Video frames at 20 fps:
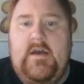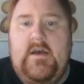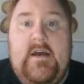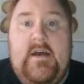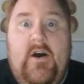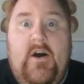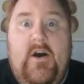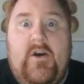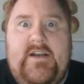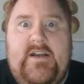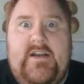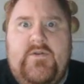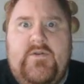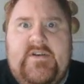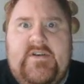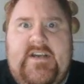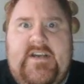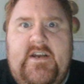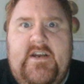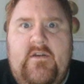Okay, so
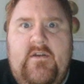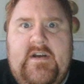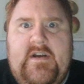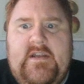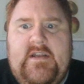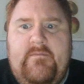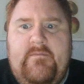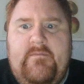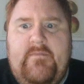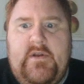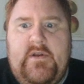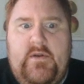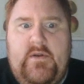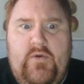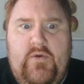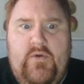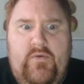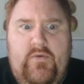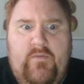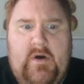taking a look at the
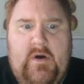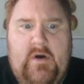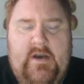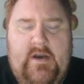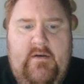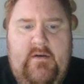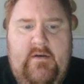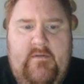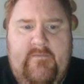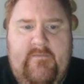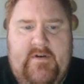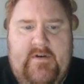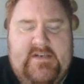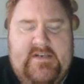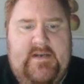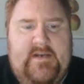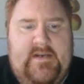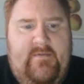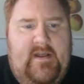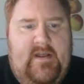blue one, for
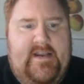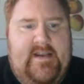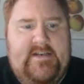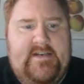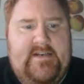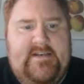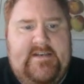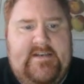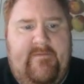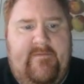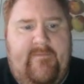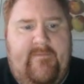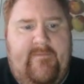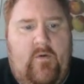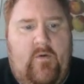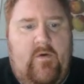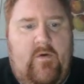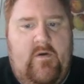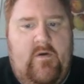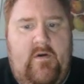example, I can see
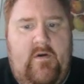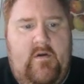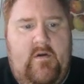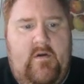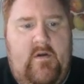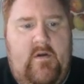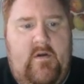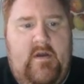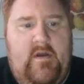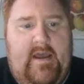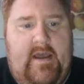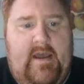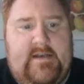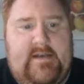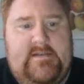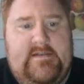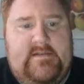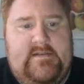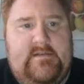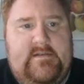4
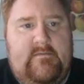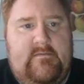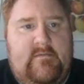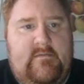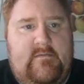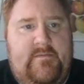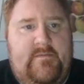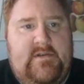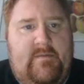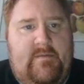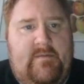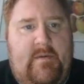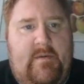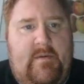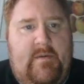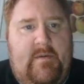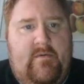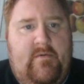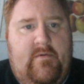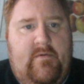x's. Whoops, let me
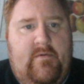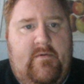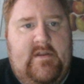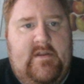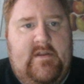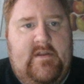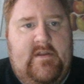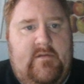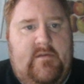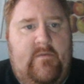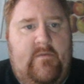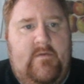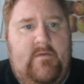put that into blue.